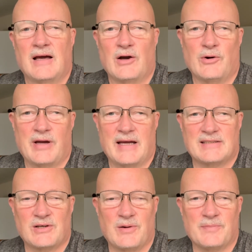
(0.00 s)
Okay,
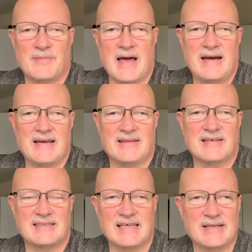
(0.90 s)
so I'm editing
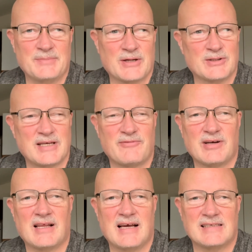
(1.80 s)
this in because I
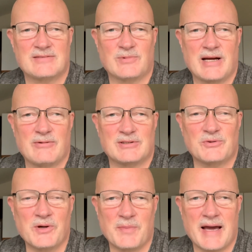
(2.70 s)
realized when I was
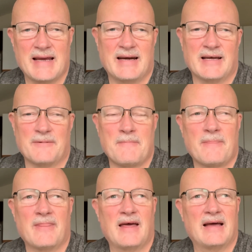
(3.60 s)
doing my editing
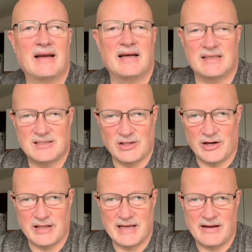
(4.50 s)
that I had
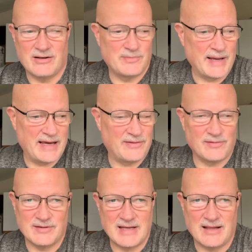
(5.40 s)
started down a path
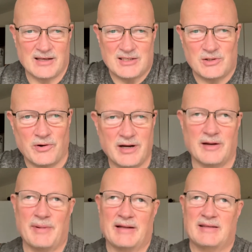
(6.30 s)
and telling a story
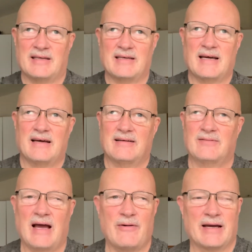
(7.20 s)
about the uh,
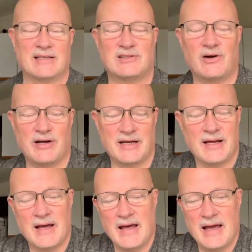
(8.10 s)
how I got started,
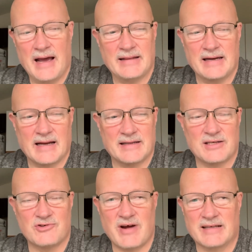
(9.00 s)
and then I got
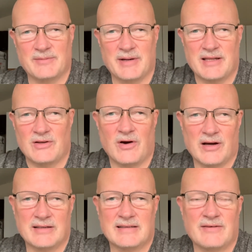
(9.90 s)
distracted by the dog
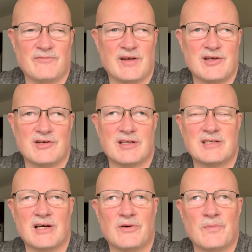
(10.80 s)
and didn't finish it.
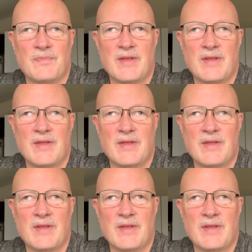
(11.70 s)
So